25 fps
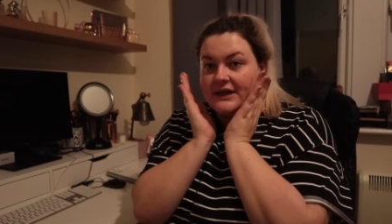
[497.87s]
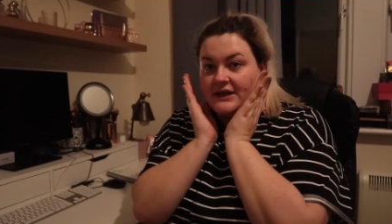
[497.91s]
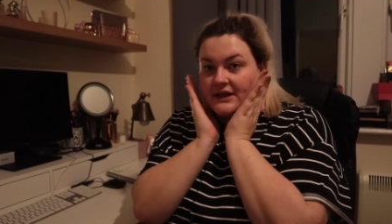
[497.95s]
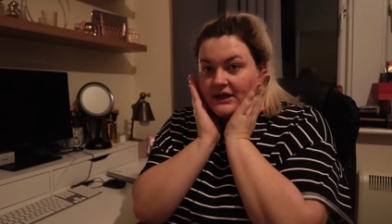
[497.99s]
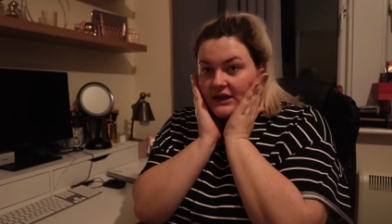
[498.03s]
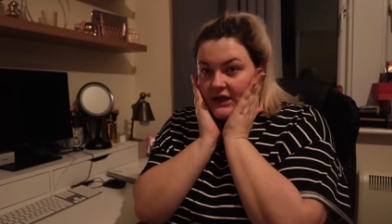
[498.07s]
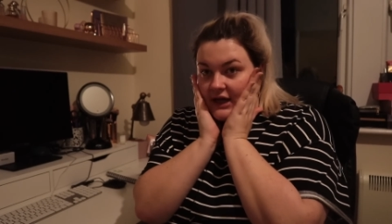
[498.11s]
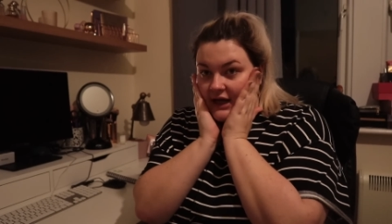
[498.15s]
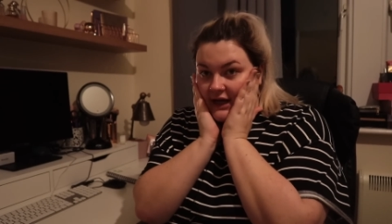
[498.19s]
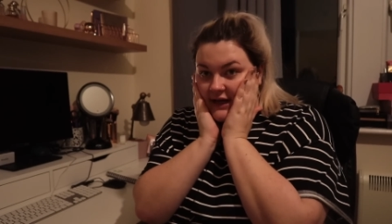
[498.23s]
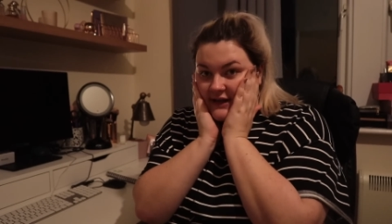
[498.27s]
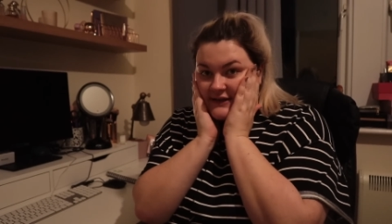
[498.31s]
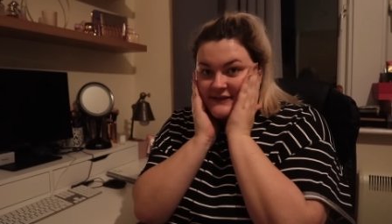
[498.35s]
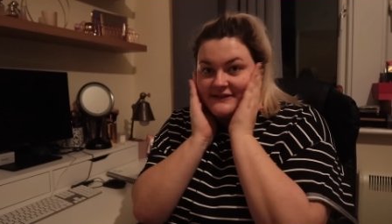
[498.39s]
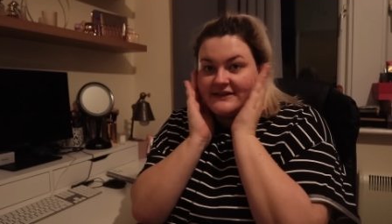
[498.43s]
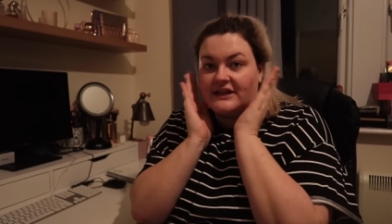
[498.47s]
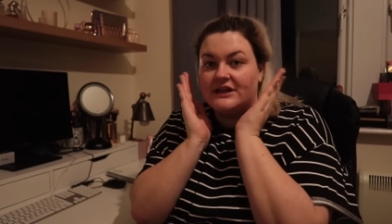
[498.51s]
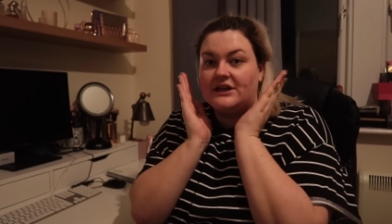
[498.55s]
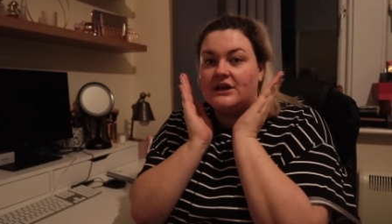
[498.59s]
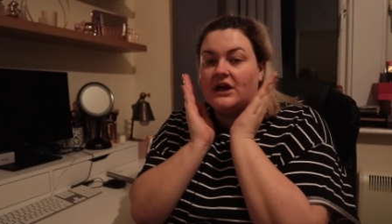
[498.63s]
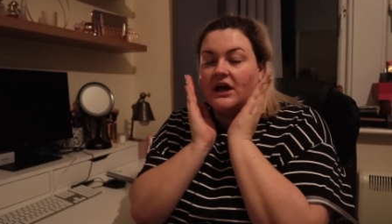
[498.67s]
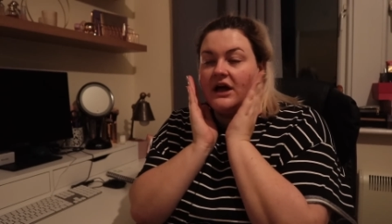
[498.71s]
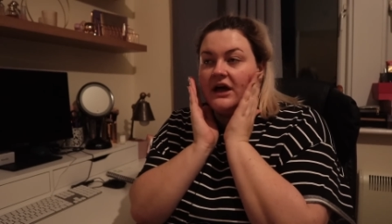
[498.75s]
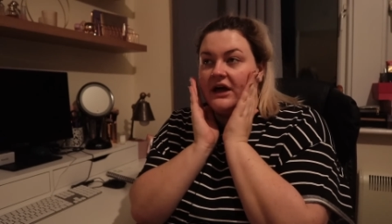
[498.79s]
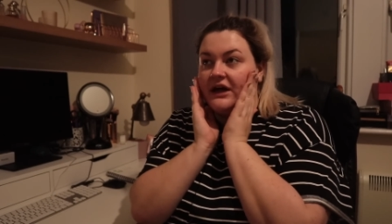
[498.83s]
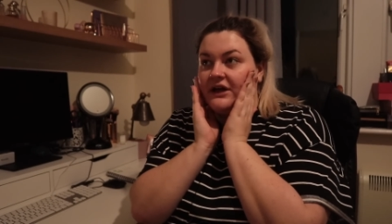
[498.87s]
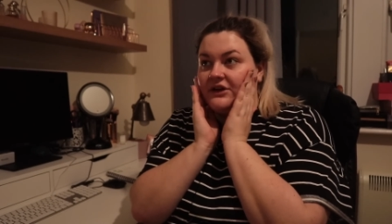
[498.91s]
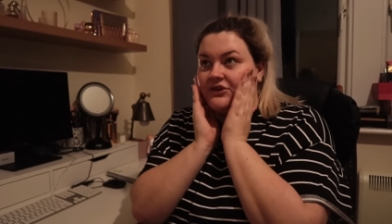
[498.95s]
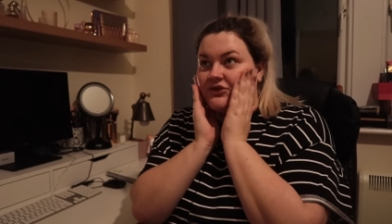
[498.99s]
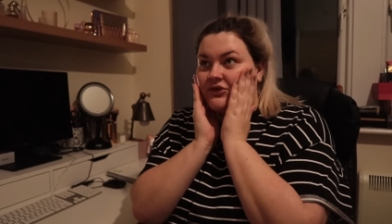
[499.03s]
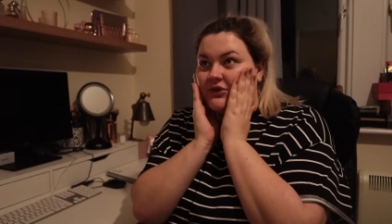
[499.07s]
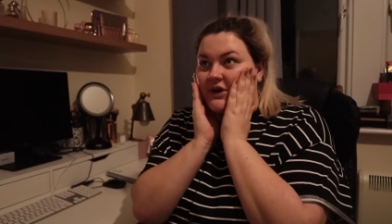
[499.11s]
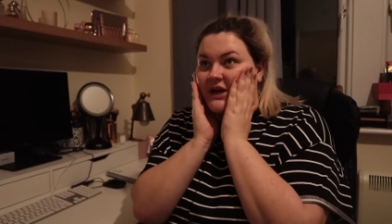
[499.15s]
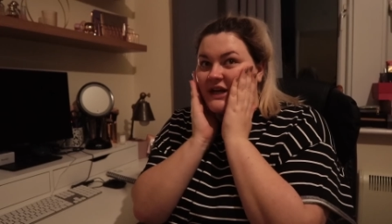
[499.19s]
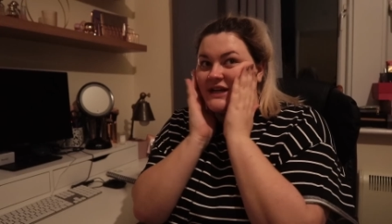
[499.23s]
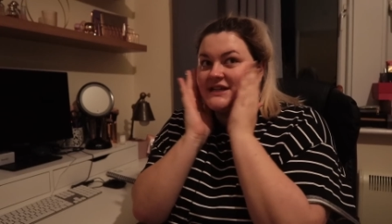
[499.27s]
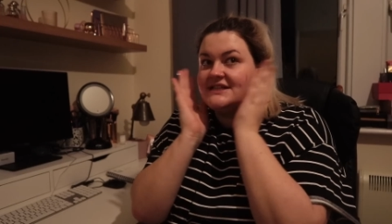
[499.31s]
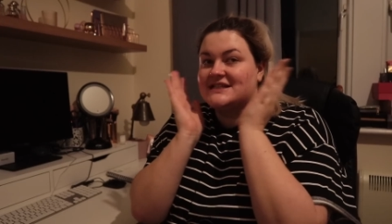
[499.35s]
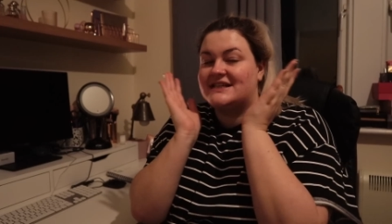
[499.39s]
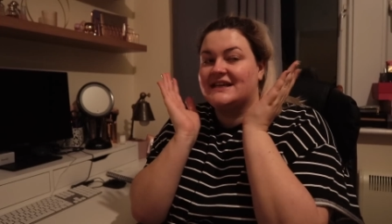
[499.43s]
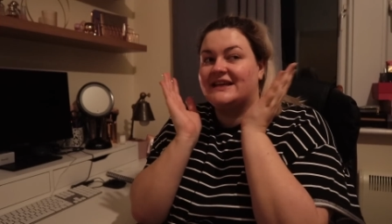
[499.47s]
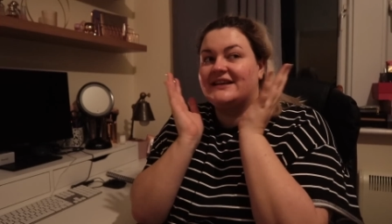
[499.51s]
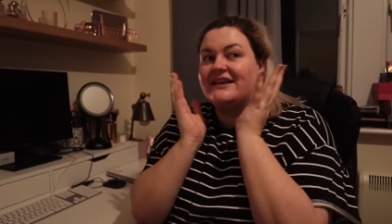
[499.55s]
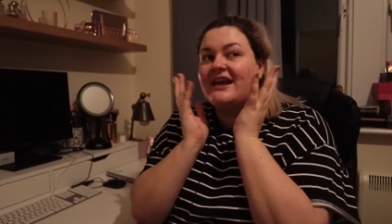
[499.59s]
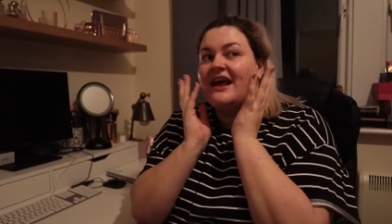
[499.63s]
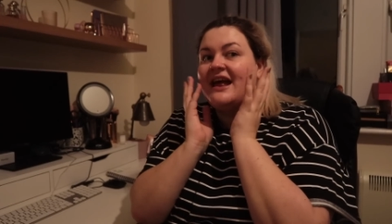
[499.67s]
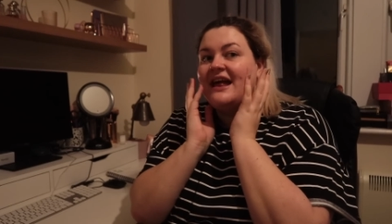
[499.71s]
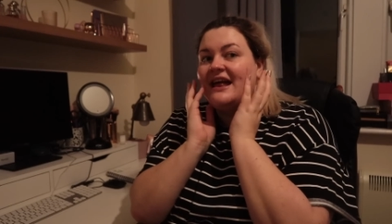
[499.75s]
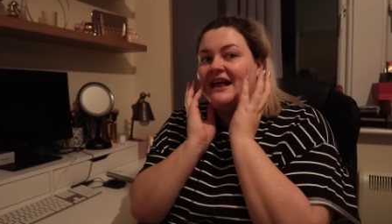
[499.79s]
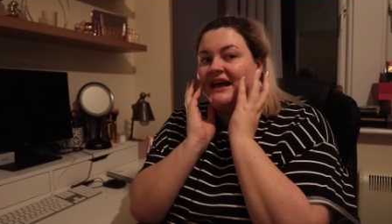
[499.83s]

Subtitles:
nice and hydrated